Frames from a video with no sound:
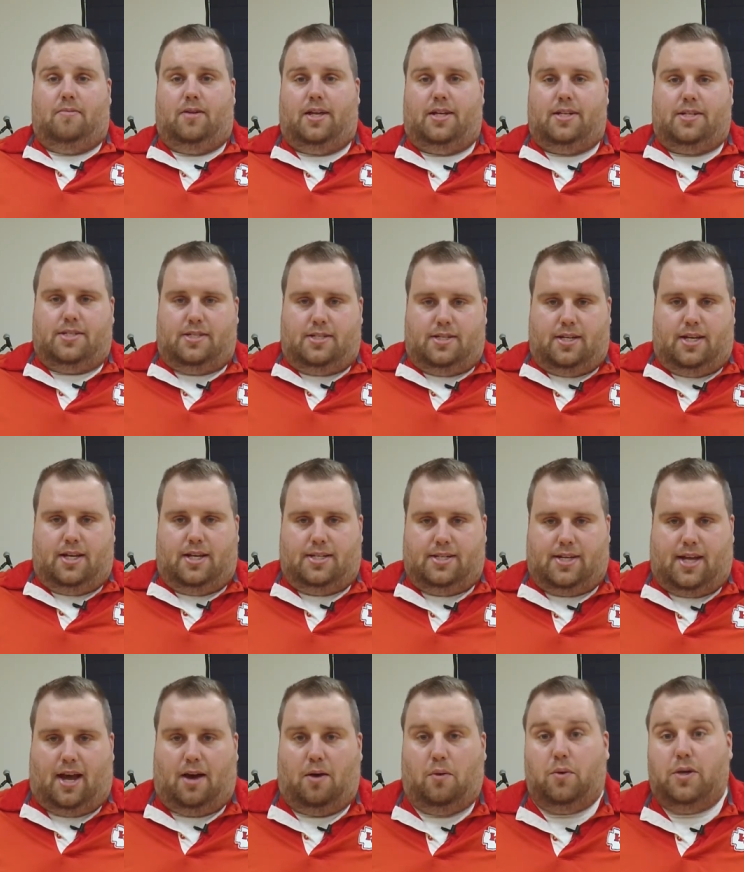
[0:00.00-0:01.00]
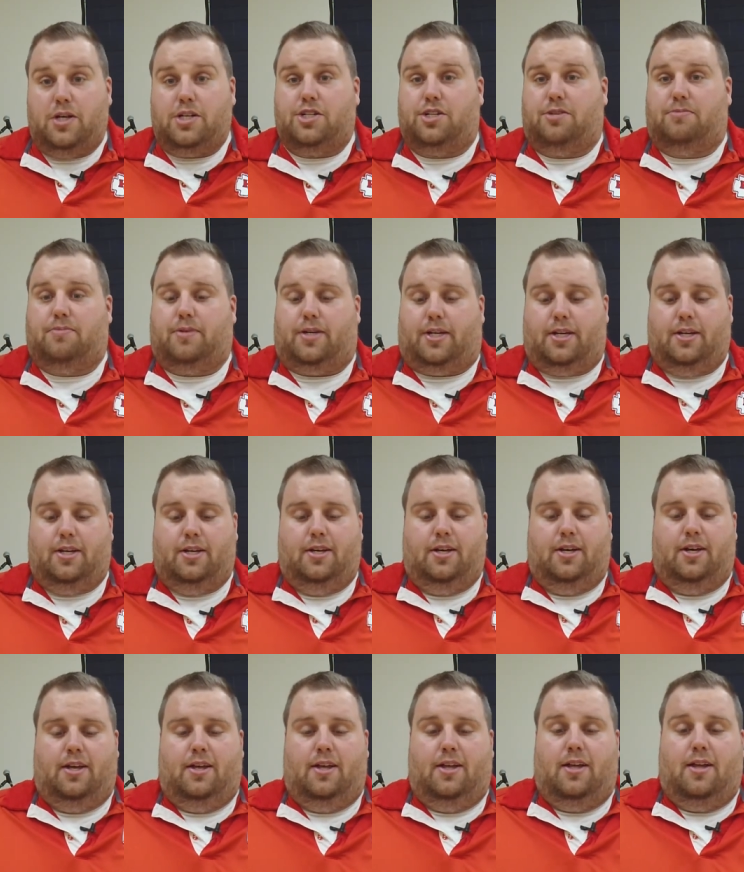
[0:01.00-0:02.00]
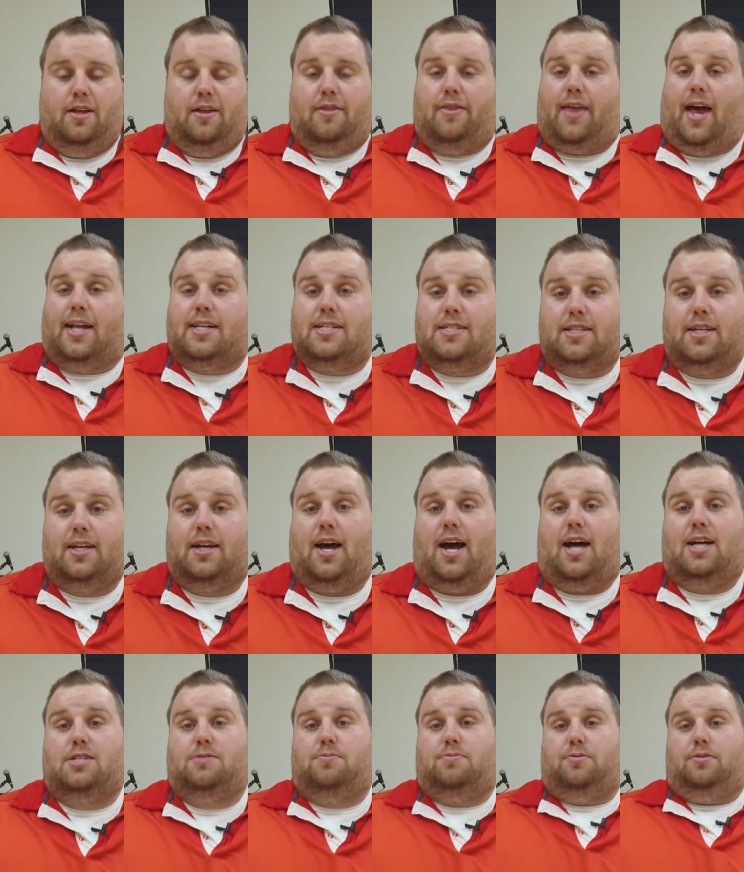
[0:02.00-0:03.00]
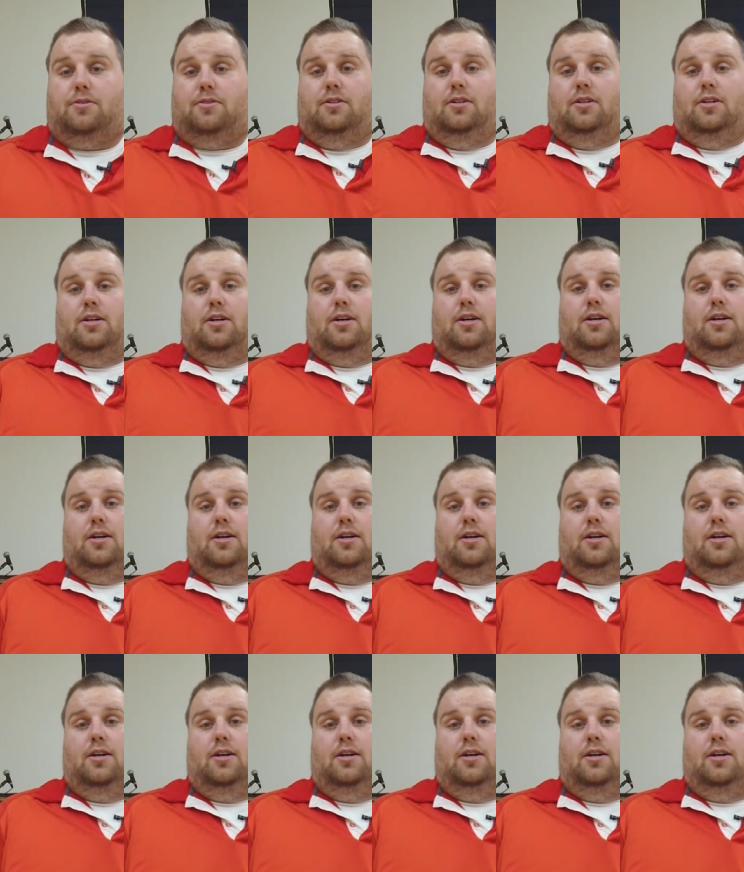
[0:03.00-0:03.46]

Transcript: is how we should be. That's the gospel.